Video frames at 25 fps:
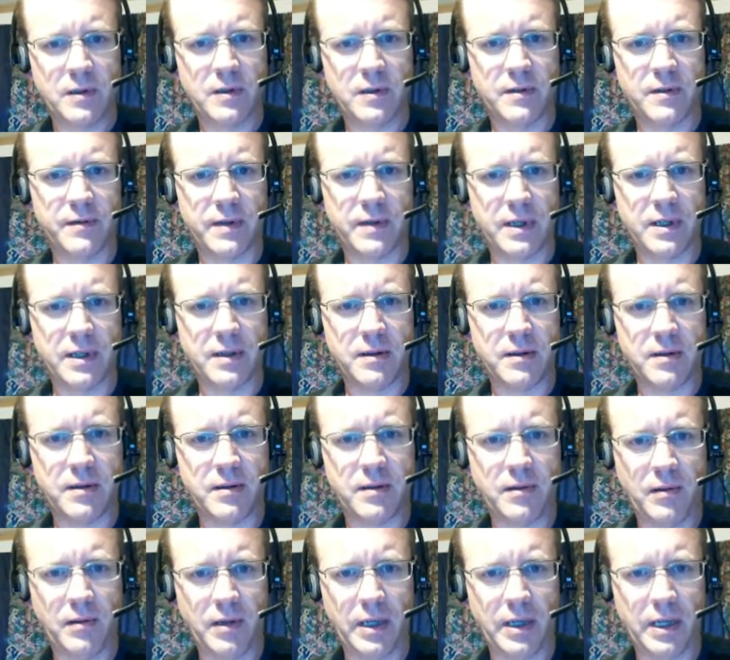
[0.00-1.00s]
divided
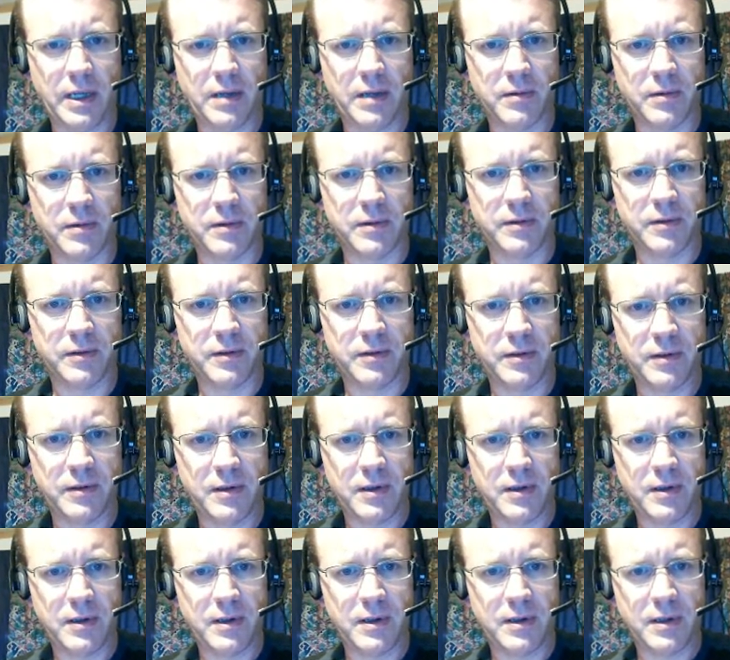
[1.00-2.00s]
equals
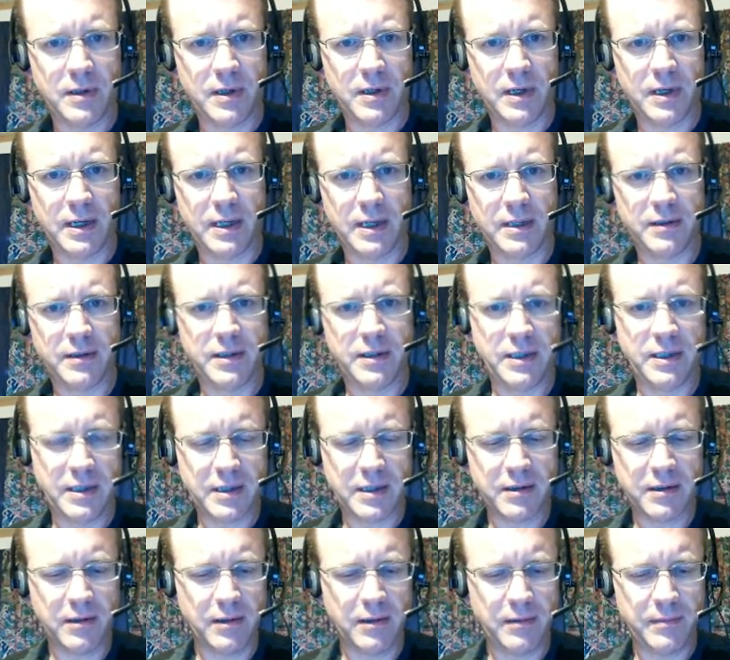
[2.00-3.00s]
INT
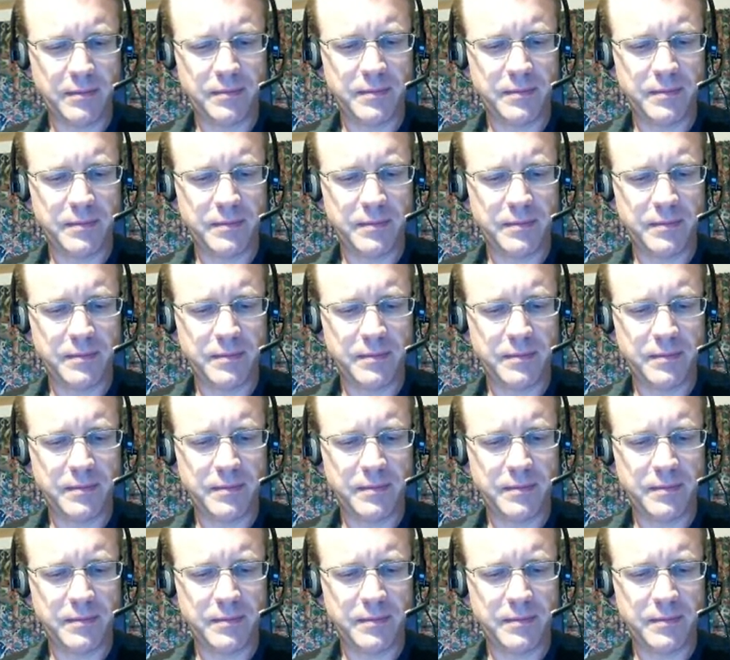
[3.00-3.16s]
nickel.